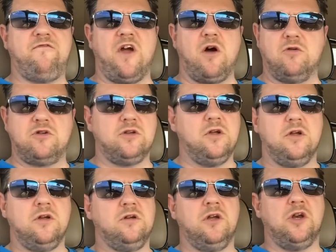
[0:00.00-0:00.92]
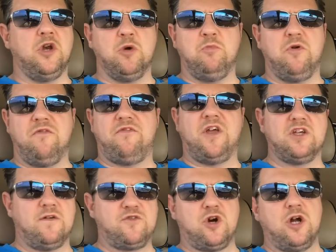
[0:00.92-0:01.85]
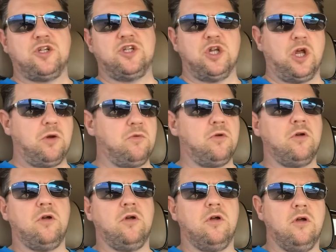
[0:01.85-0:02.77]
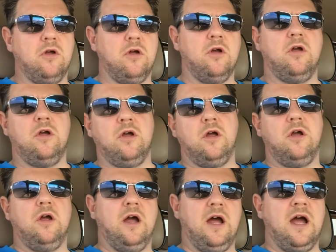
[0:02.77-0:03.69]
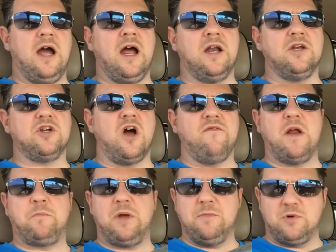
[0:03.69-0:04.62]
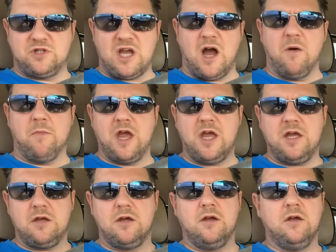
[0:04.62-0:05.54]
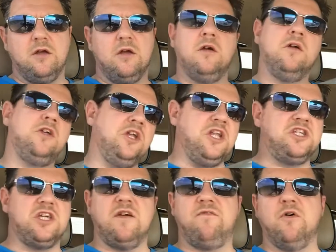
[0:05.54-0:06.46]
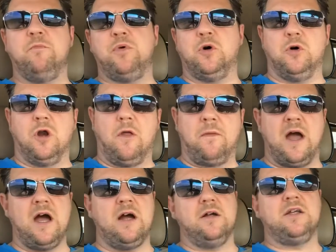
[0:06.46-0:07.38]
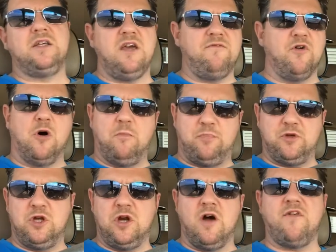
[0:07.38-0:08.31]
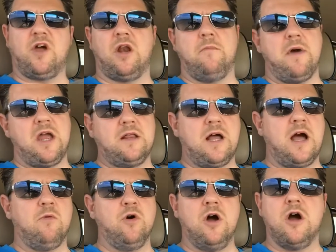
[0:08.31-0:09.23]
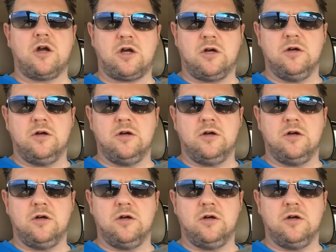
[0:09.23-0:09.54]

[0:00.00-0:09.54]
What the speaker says: failed in a number of things I've tried to do. And I've had people tell me, you need to give up, Paul, on that. Give up. You're never going to make that work.